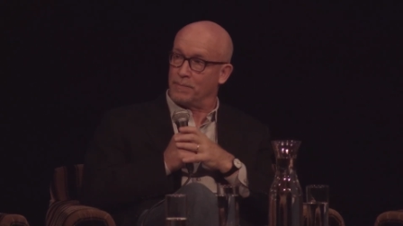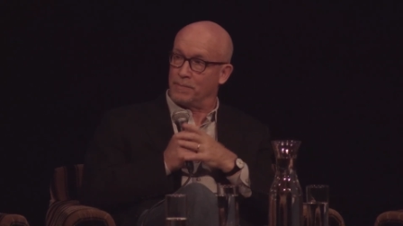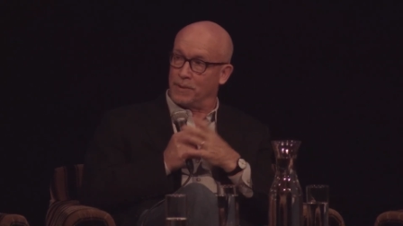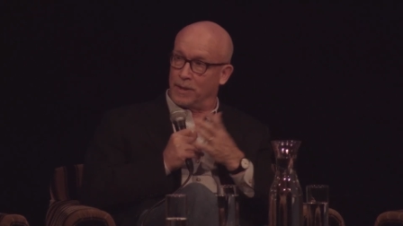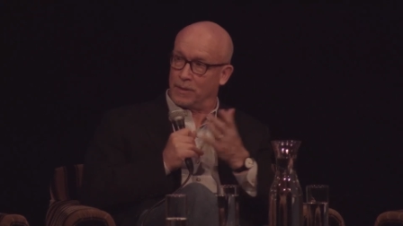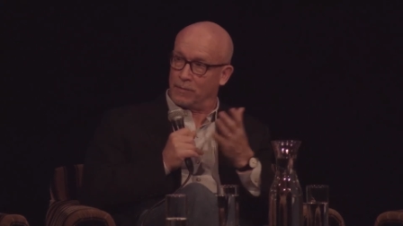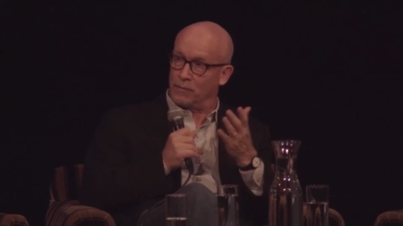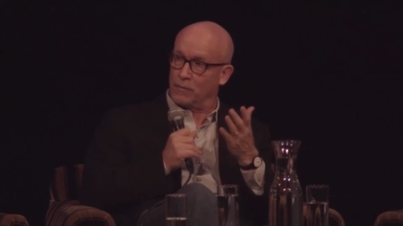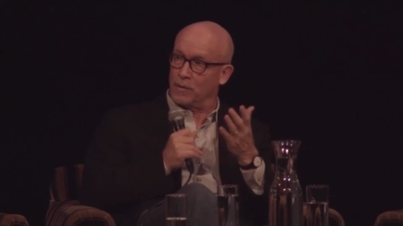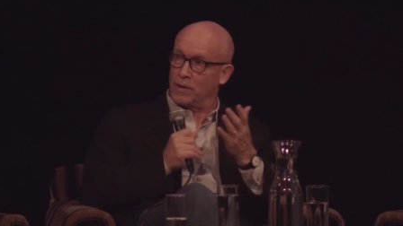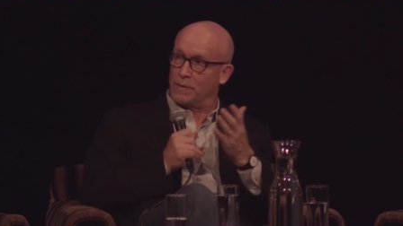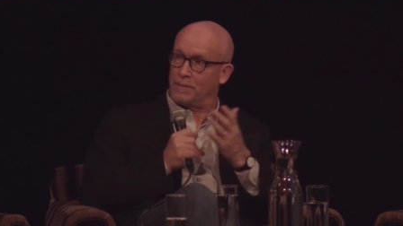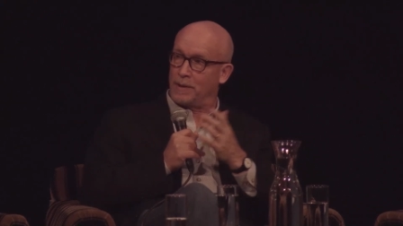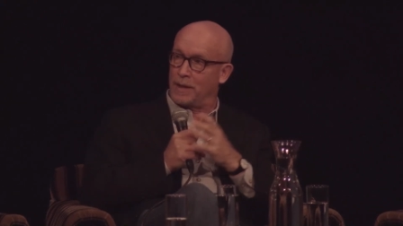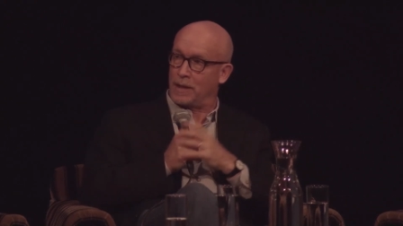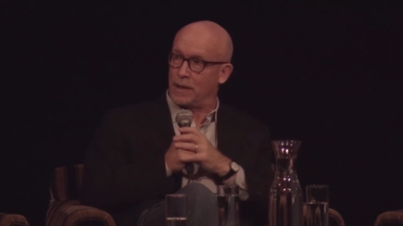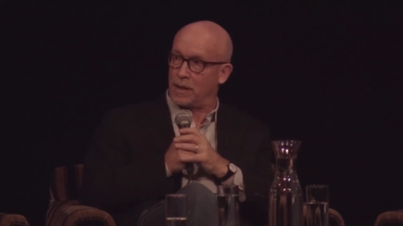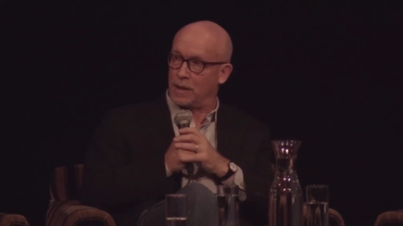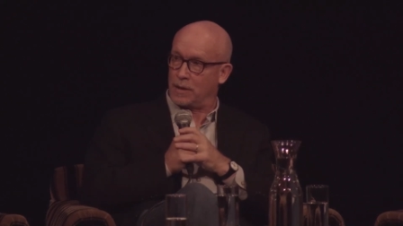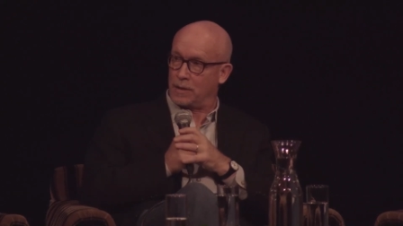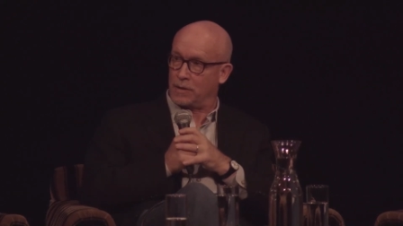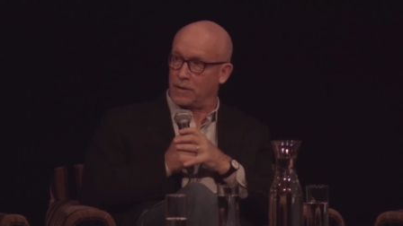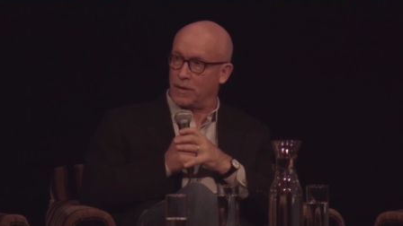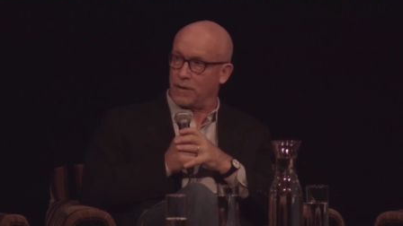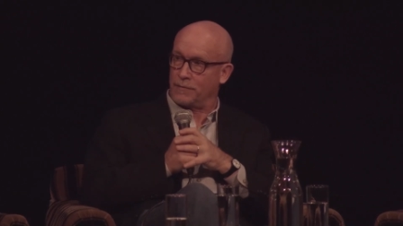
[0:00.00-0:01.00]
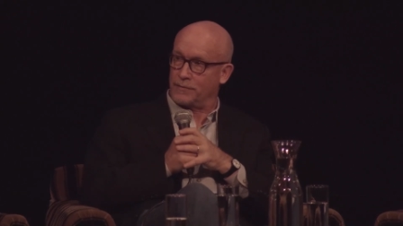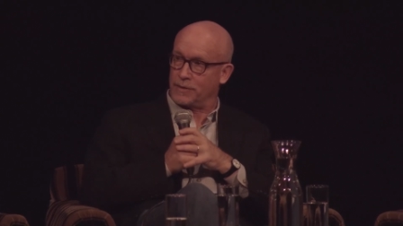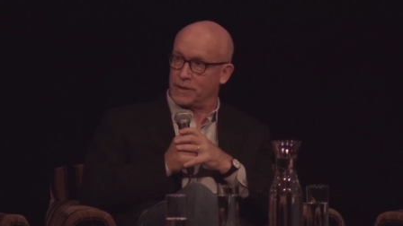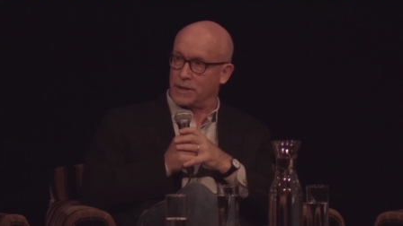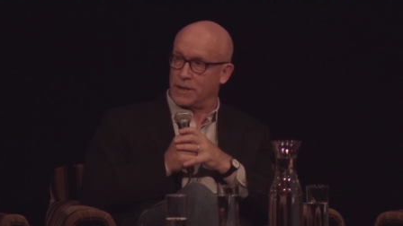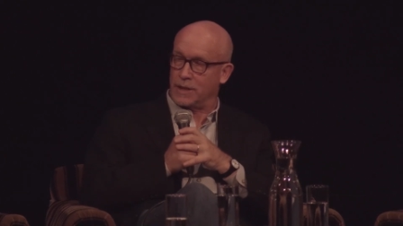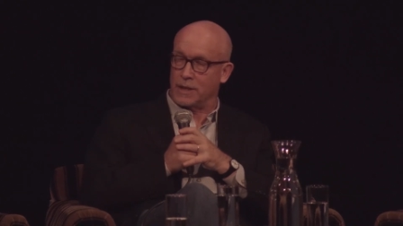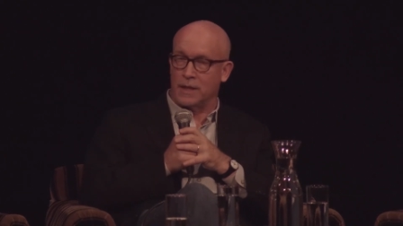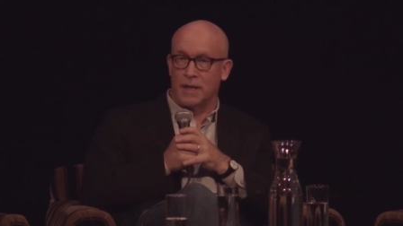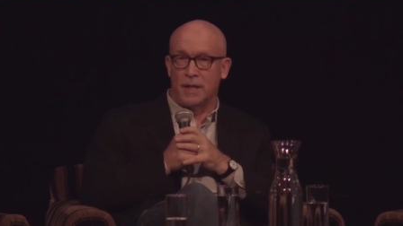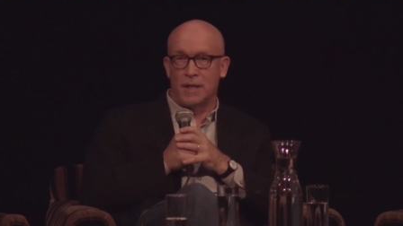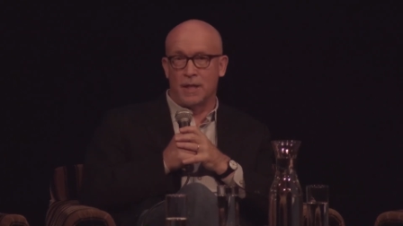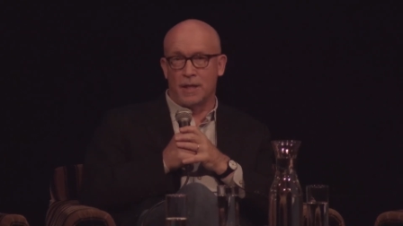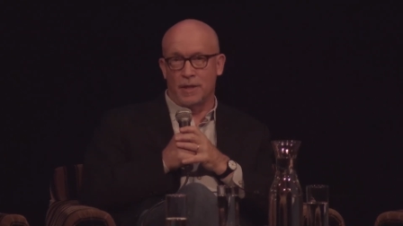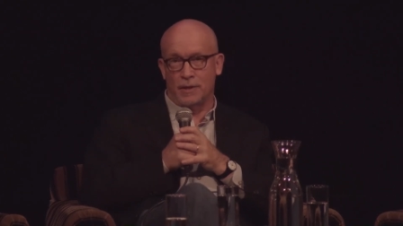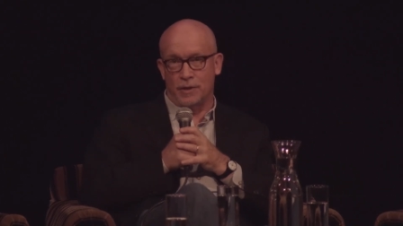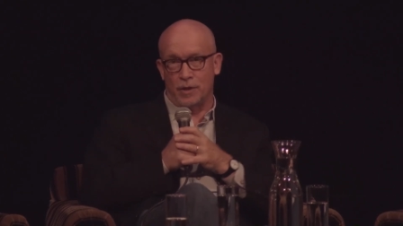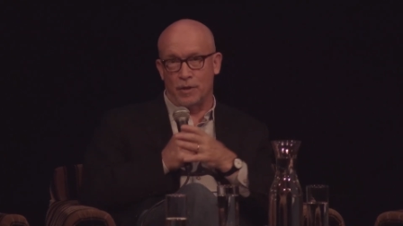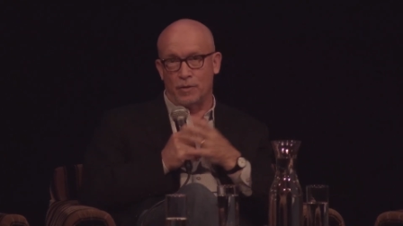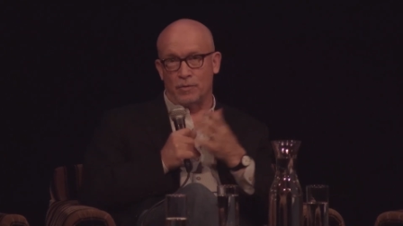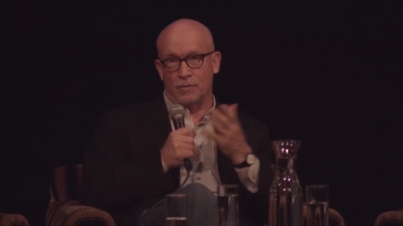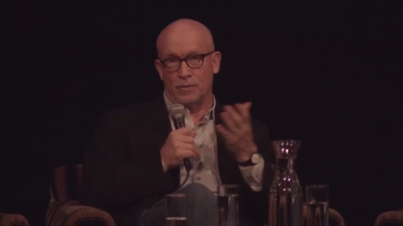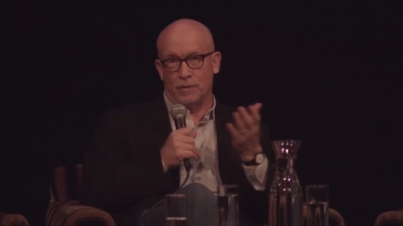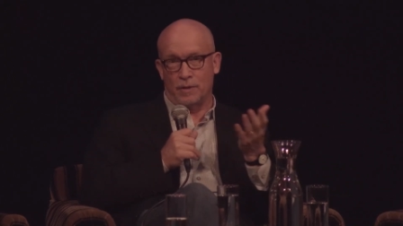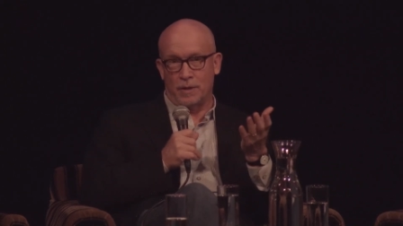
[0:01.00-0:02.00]
but what about Khodorkovsky?
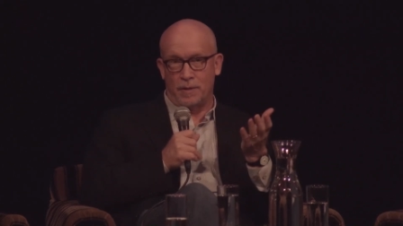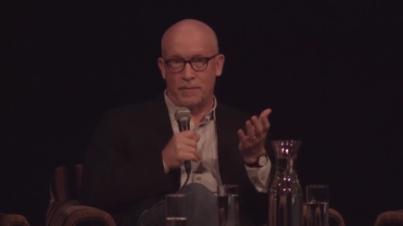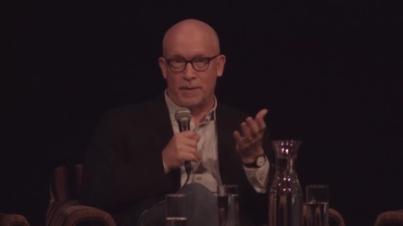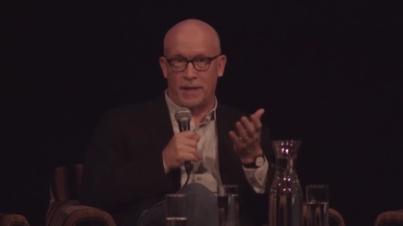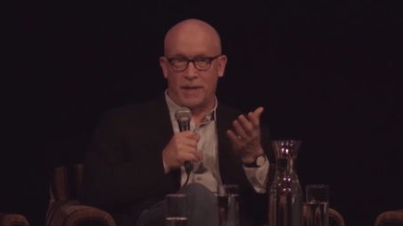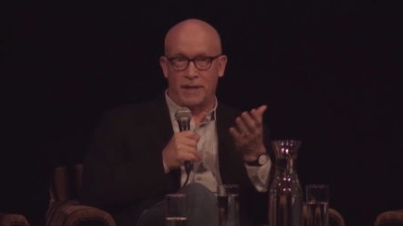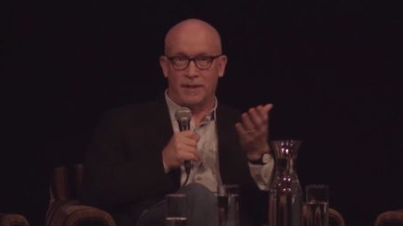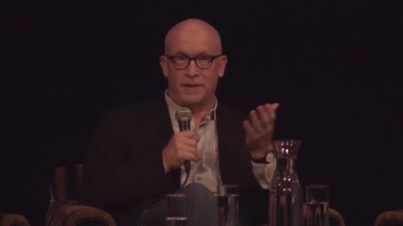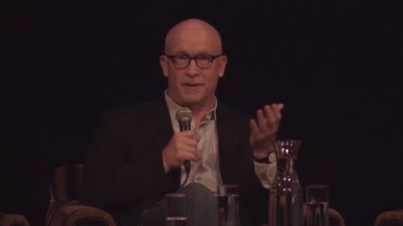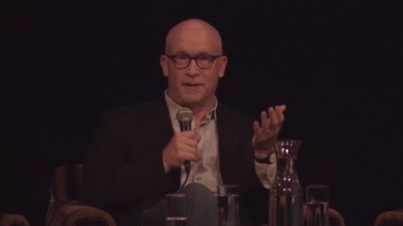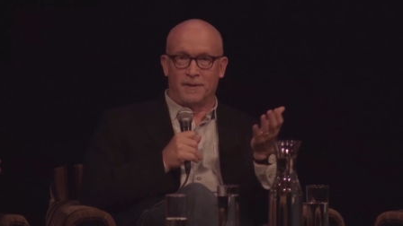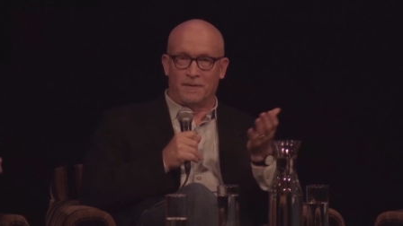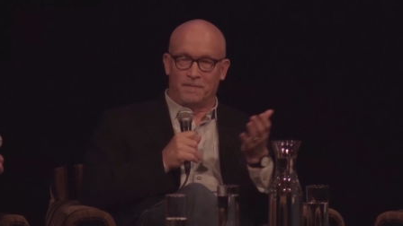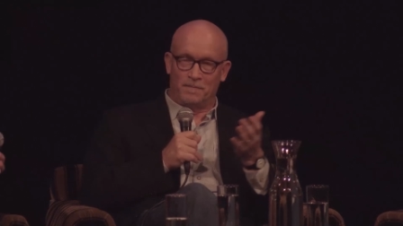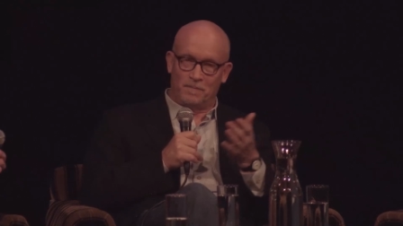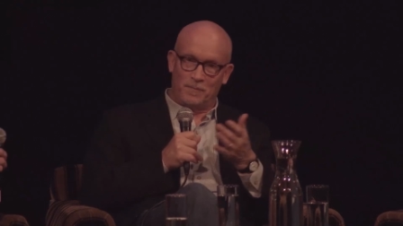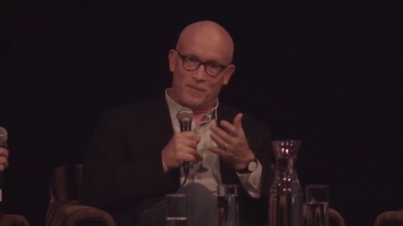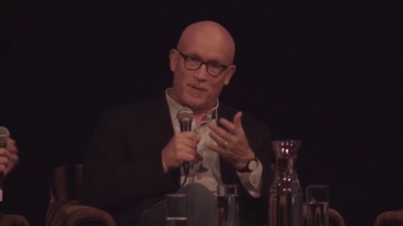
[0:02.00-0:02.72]
Though, I mean,